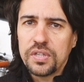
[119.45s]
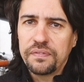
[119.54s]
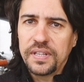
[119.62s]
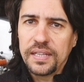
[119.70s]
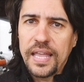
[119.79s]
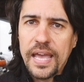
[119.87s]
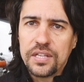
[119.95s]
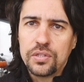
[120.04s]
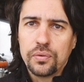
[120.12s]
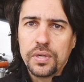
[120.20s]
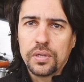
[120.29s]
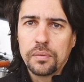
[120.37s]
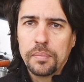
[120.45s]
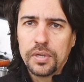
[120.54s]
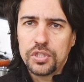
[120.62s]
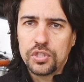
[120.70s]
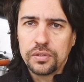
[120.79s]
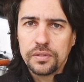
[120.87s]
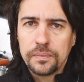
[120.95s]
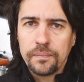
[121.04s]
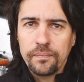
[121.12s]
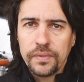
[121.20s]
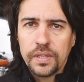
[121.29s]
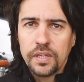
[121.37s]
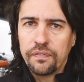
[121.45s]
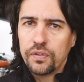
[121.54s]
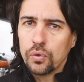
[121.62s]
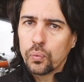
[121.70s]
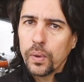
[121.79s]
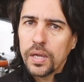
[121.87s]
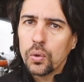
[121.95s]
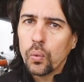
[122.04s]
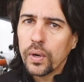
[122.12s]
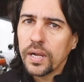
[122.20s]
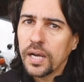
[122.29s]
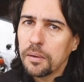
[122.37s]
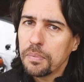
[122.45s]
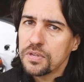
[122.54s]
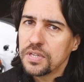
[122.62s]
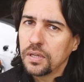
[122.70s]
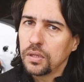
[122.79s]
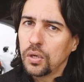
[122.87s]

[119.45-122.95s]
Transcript: of the lead during combustion. If you run 100%